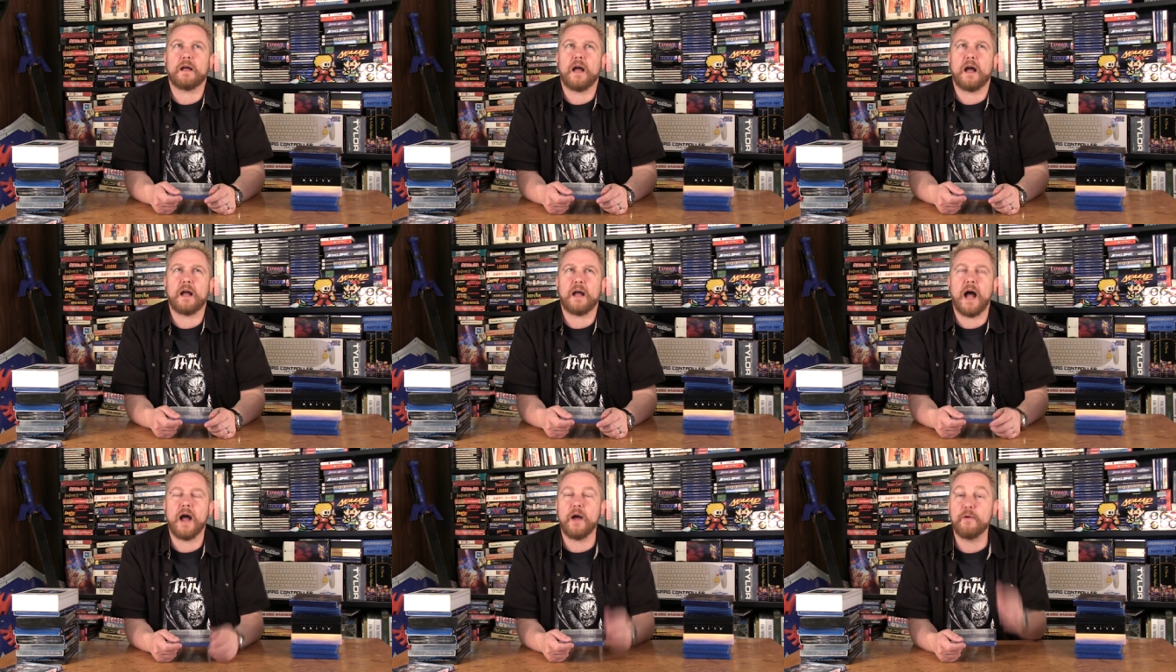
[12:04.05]

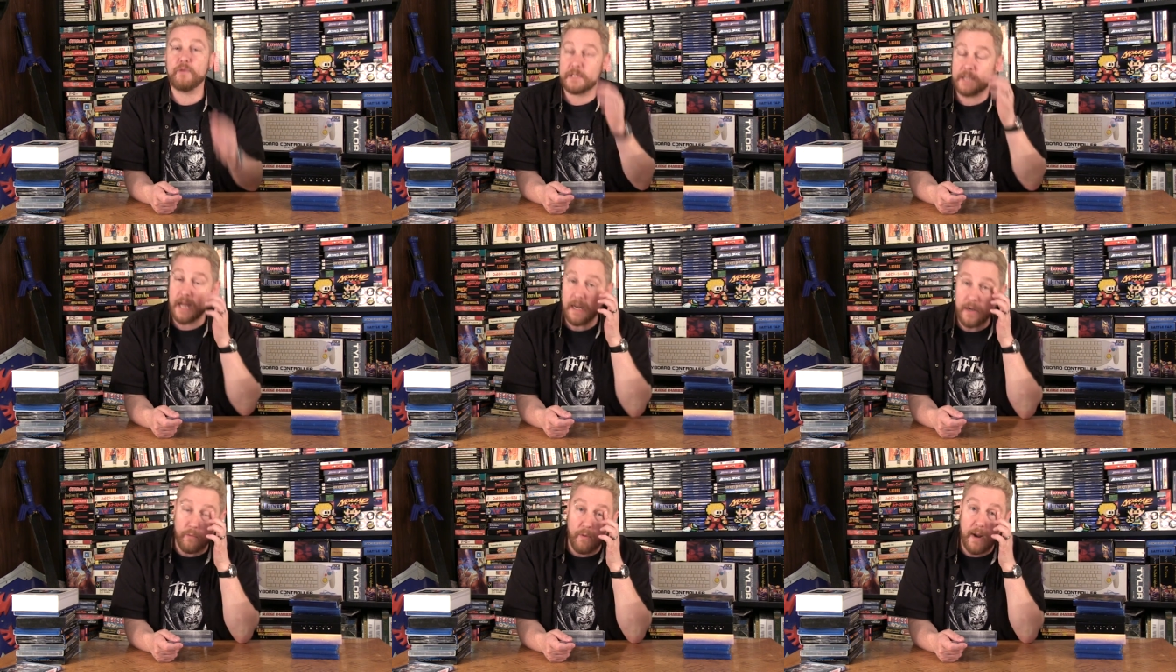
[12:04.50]
I, I was
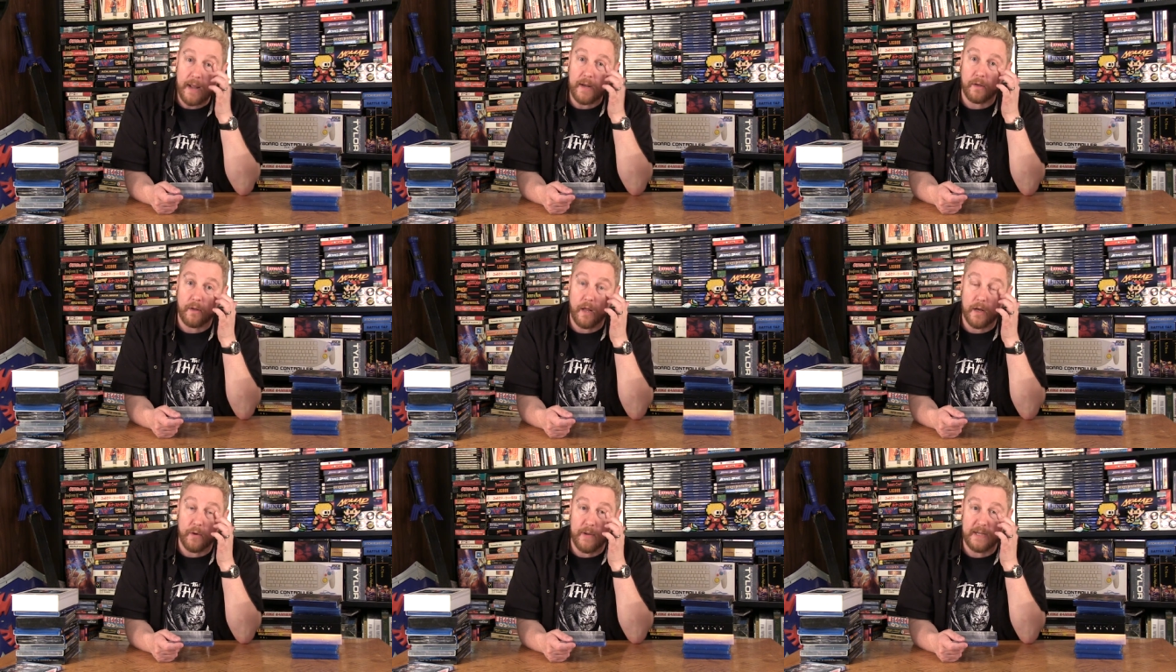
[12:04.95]
kind of right in
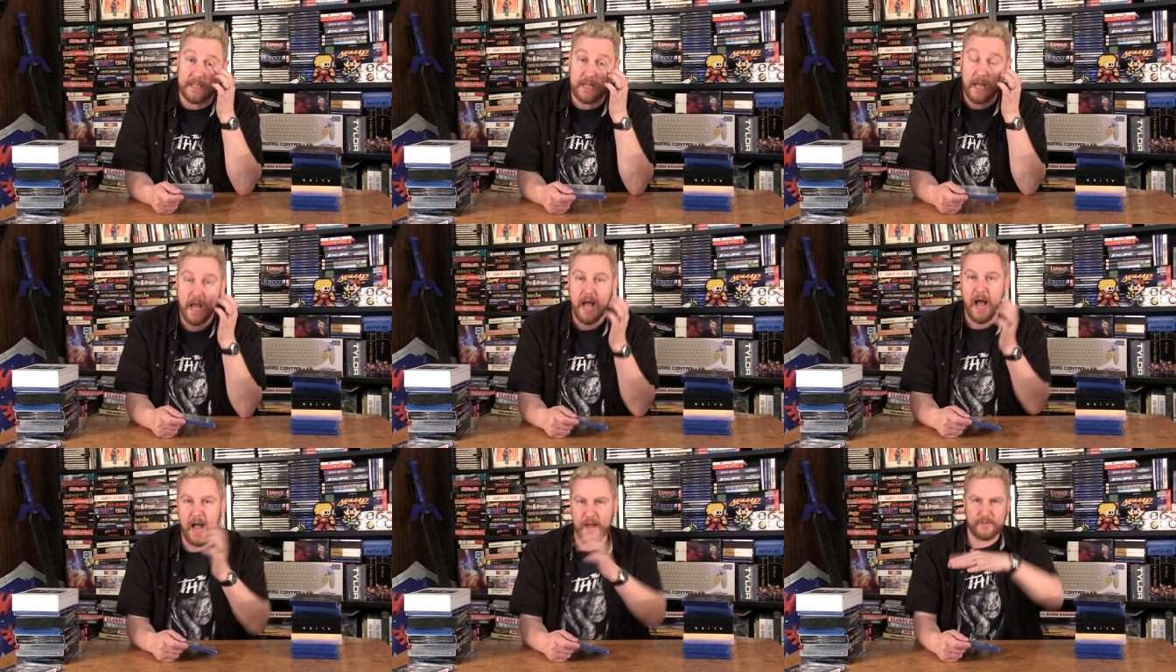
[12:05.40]
a lot of ways.
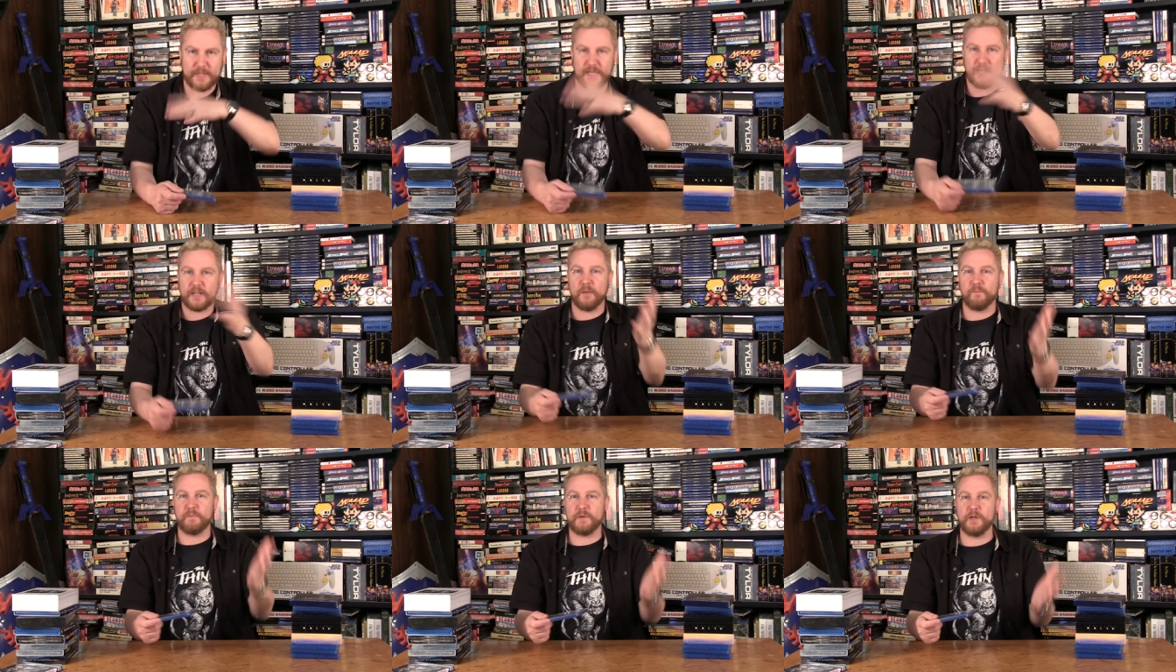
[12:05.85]
I was in
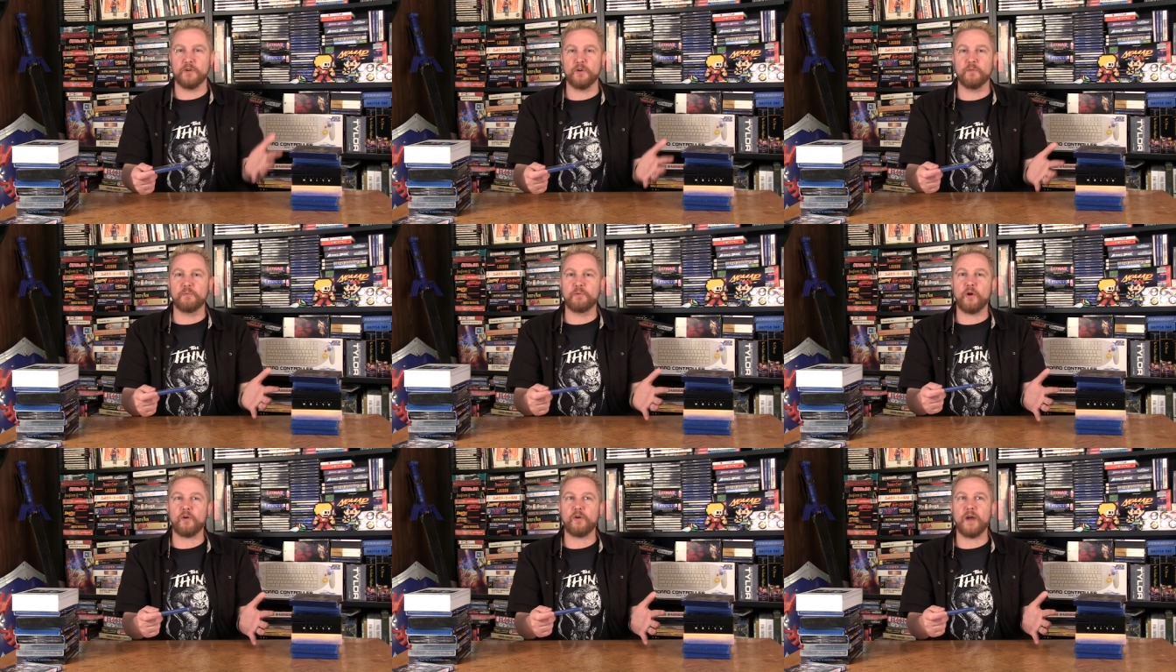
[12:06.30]
a
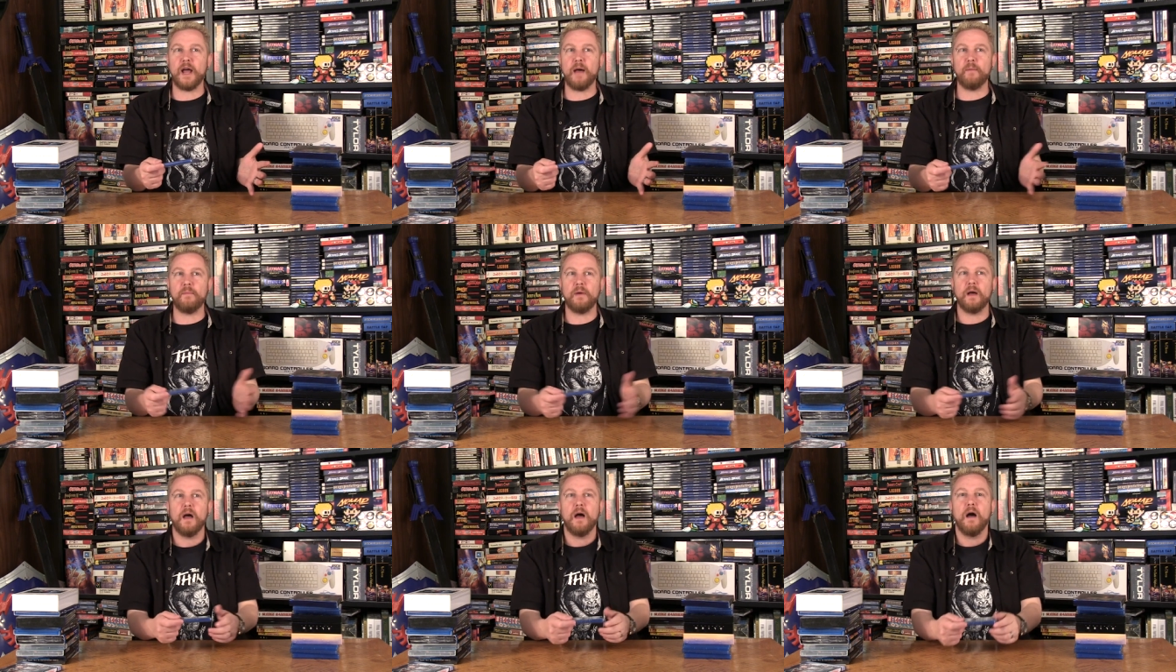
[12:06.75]
computer
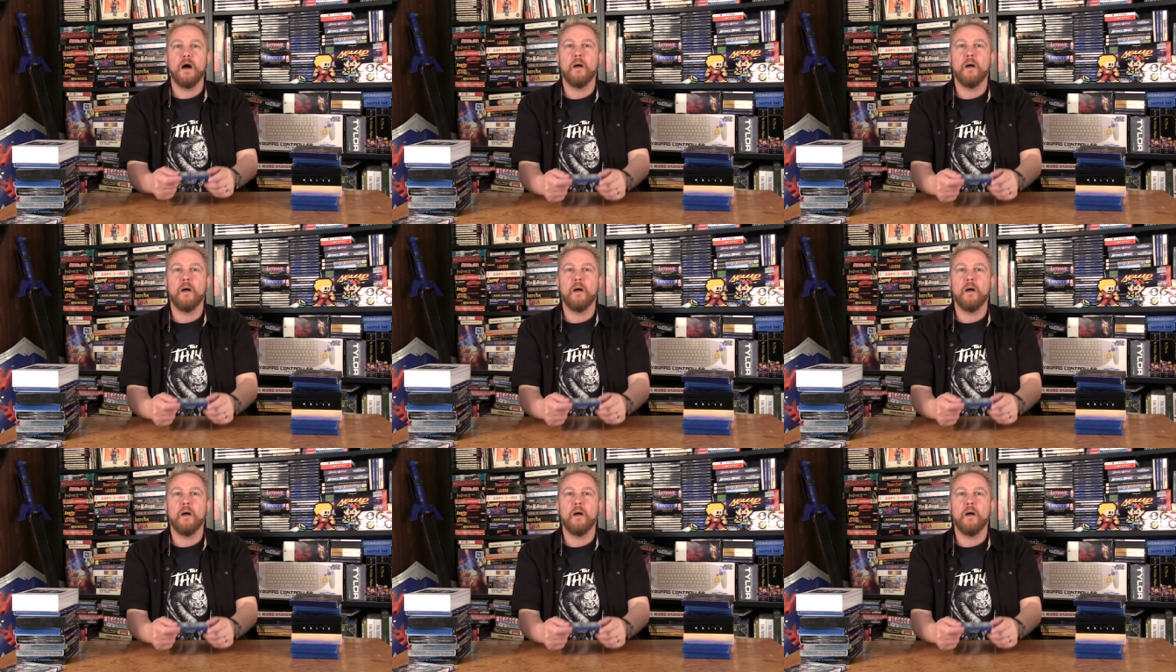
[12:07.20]
program,